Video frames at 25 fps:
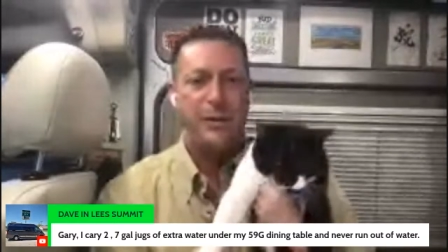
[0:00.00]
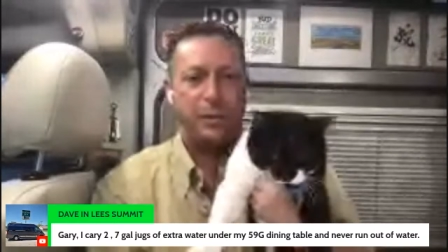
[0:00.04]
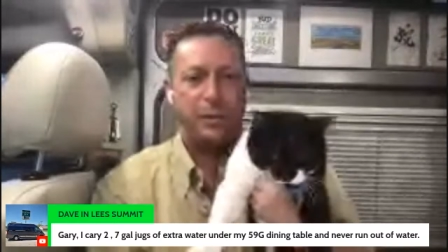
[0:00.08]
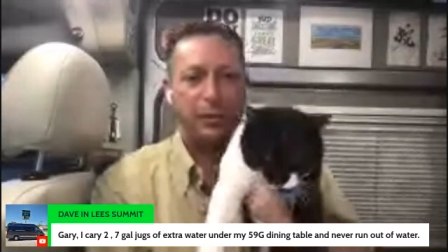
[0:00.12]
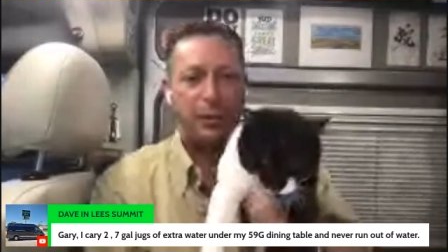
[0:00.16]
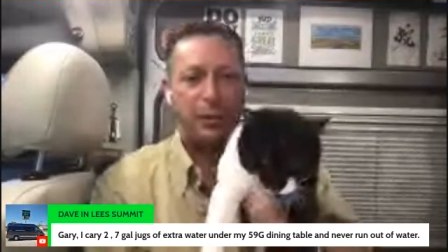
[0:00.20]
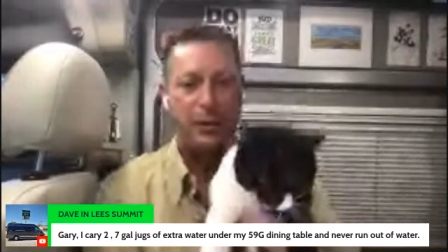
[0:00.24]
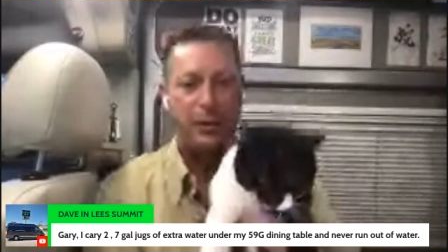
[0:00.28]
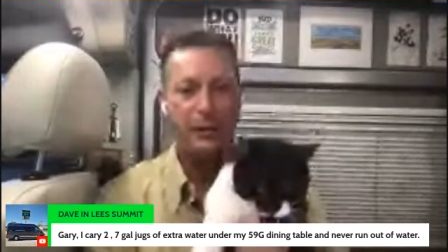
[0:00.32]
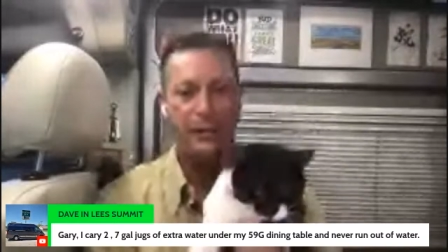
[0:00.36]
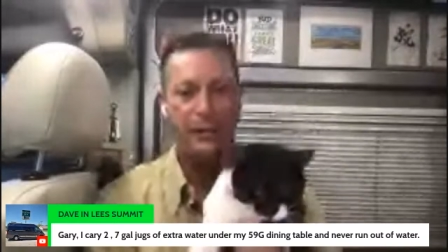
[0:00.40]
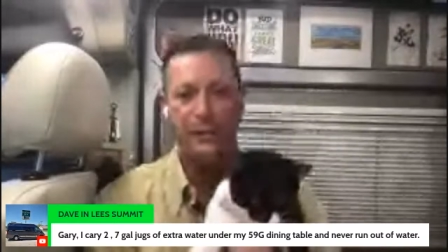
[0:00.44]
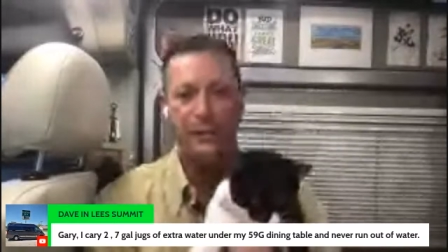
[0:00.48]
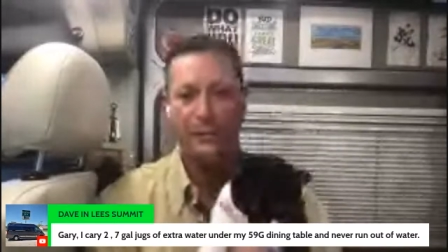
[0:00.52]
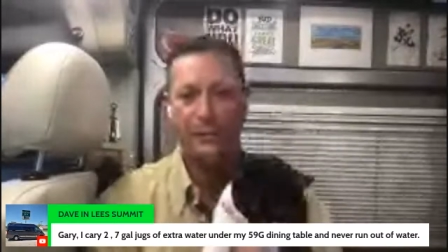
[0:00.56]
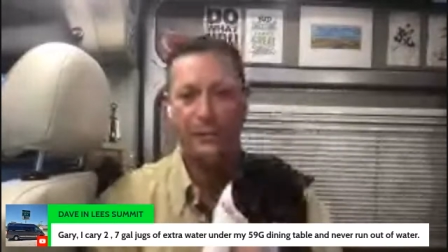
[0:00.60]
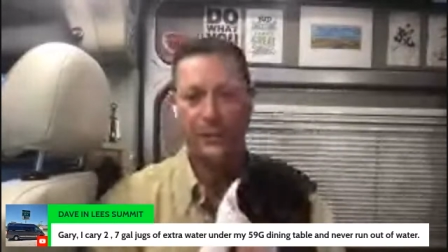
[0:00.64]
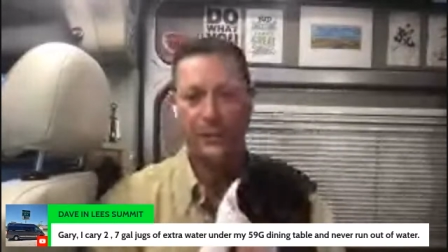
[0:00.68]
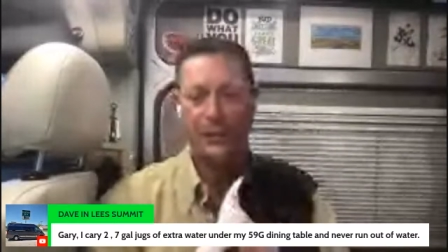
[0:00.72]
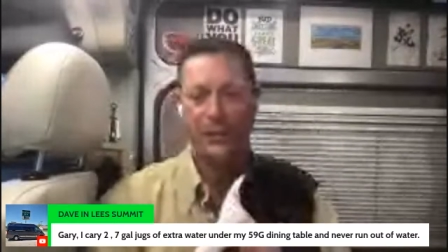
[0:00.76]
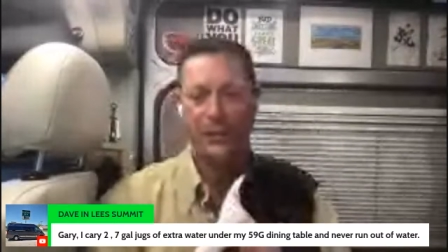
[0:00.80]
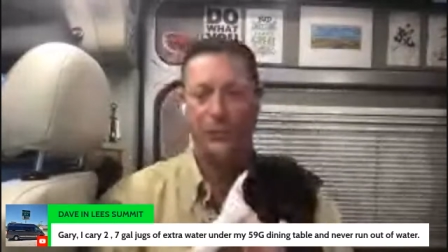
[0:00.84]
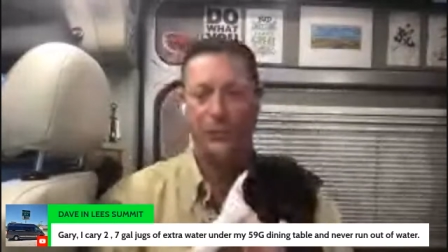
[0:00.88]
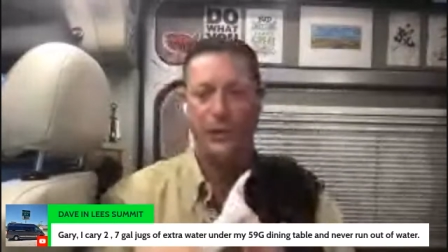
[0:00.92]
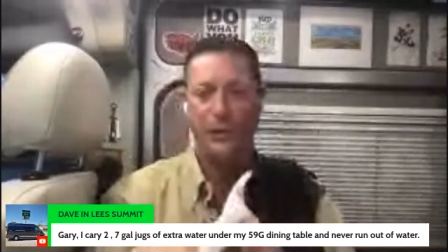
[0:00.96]
Here, I would just
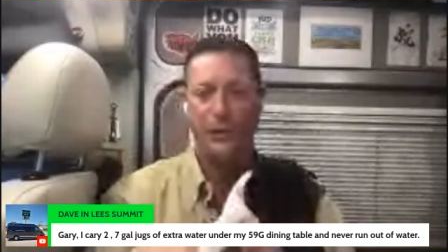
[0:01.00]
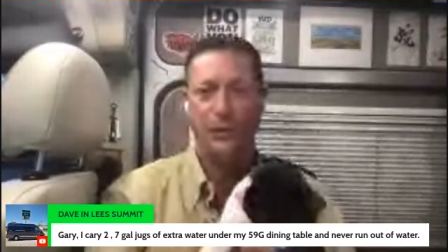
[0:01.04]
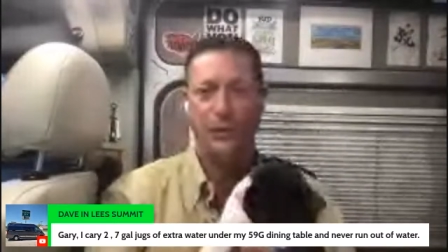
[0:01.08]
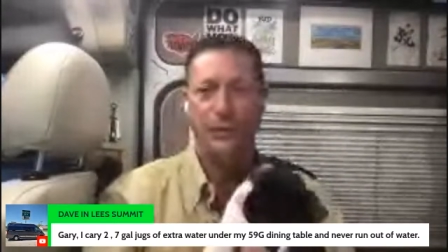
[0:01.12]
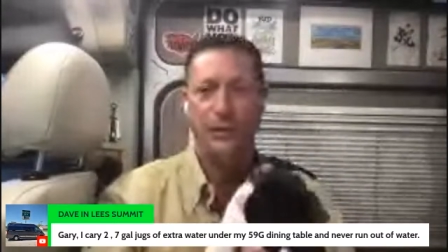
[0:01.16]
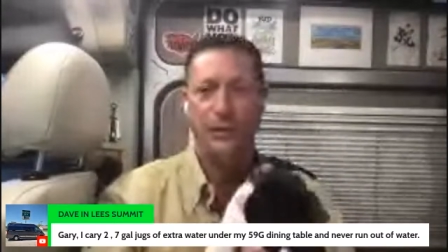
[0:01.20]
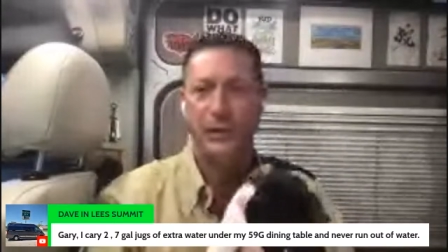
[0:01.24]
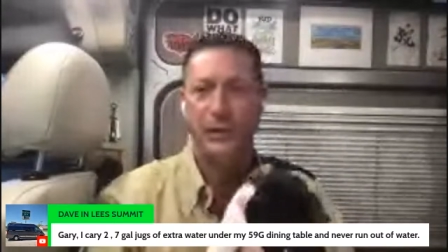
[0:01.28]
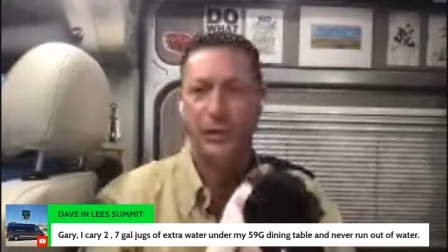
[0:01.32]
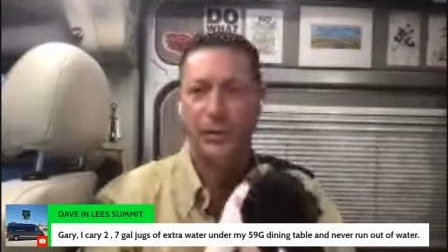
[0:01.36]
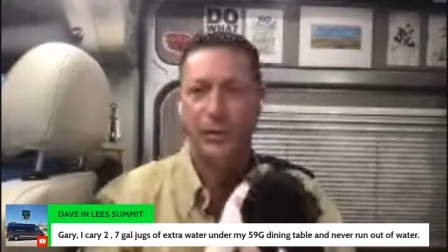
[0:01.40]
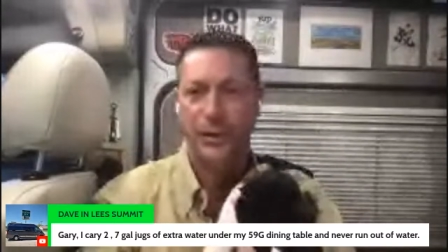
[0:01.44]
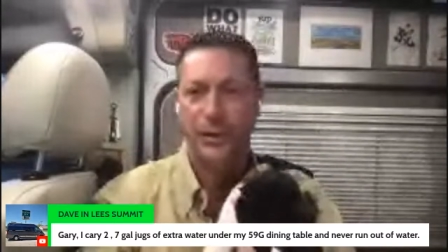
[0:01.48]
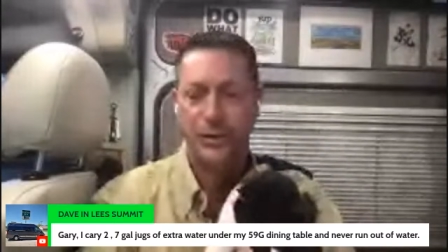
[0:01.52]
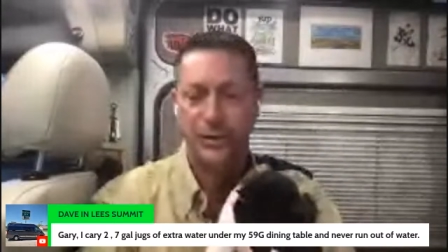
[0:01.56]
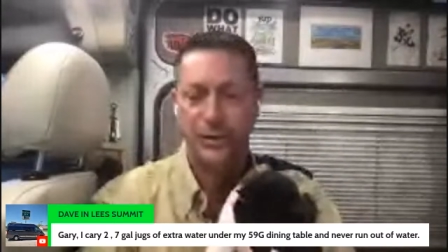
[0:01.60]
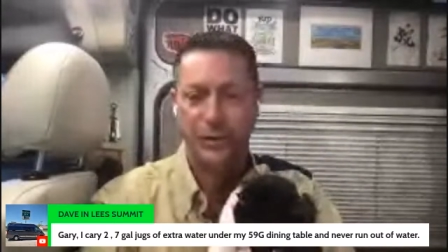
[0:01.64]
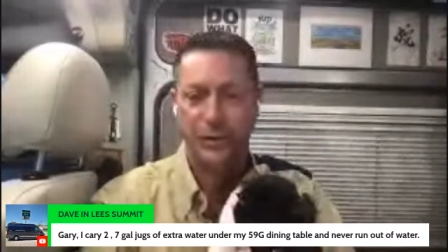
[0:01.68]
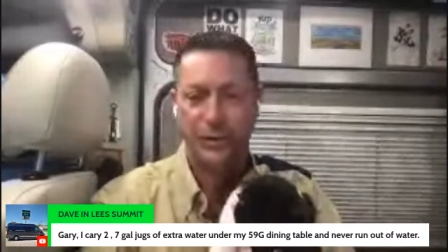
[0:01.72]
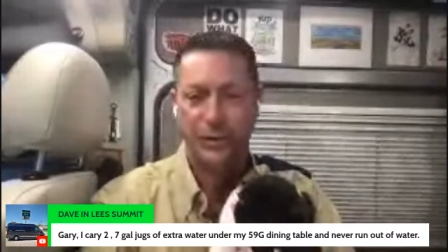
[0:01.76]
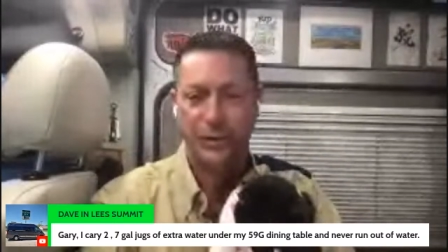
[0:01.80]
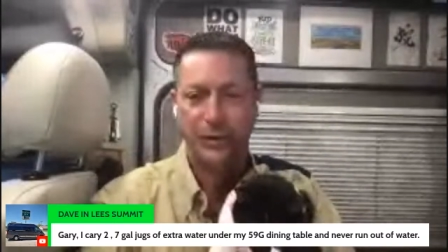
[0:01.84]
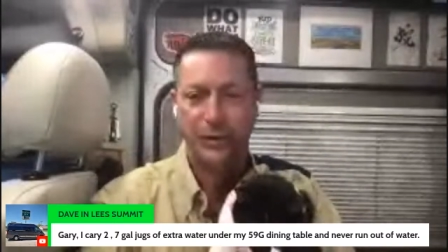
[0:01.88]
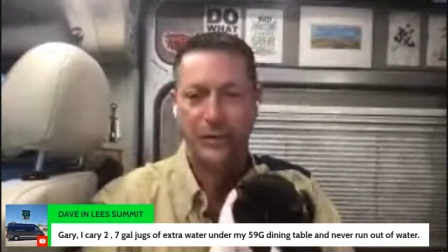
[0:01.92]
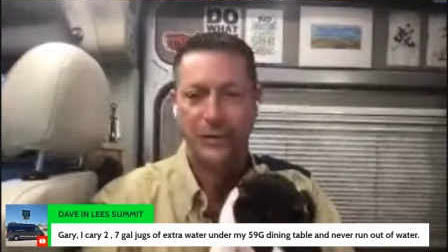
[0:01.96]
sit here and we look at
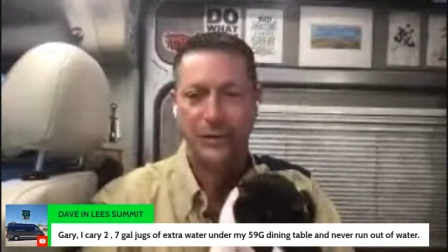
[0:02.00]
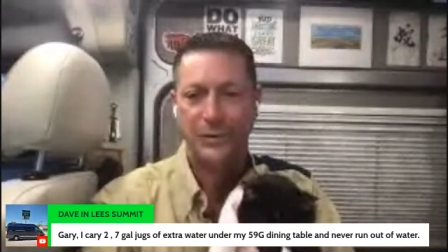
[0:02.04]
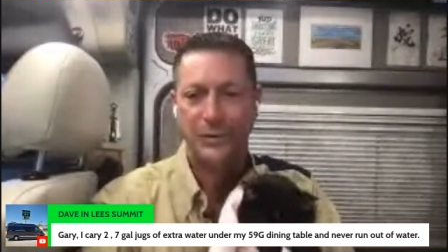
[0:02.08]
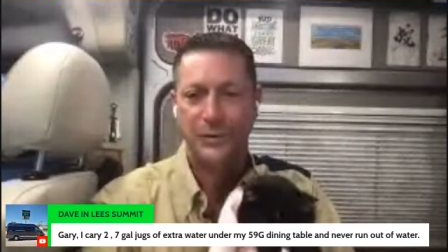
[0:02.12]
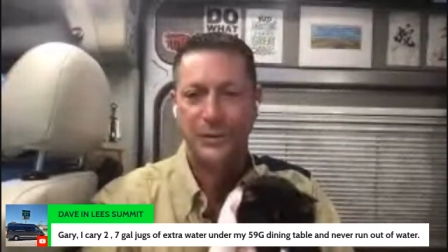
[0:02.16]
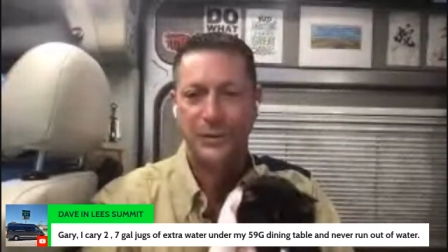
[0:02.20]
questions, sir.